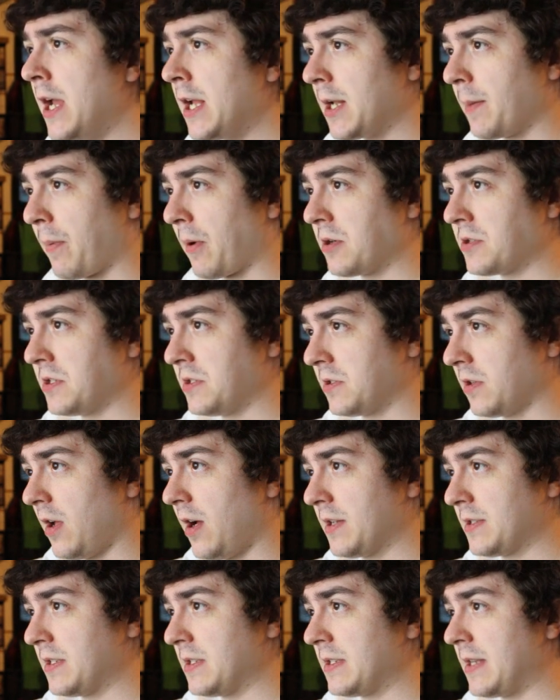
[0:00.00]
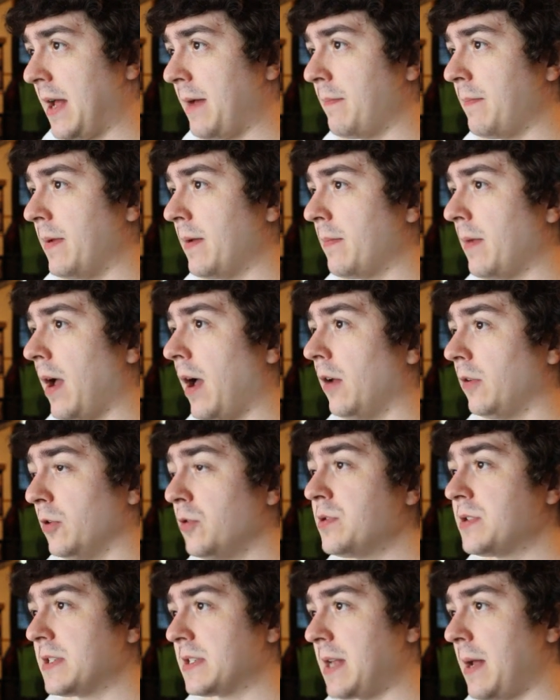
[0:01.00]
the person's that uh,
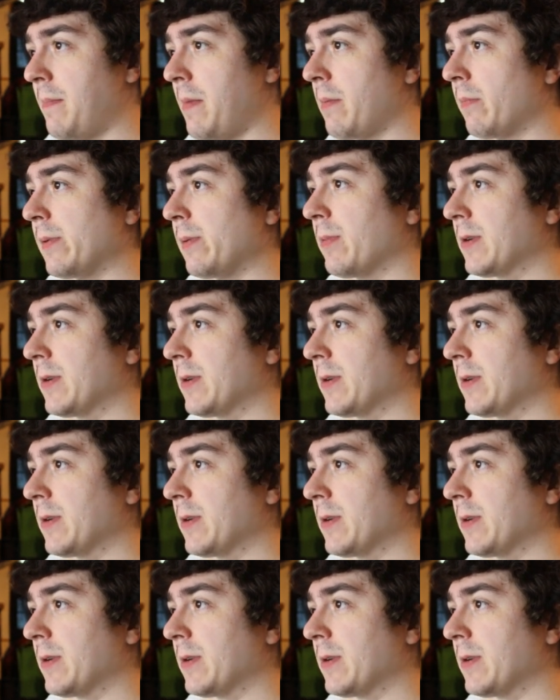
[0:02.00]
loses that memory,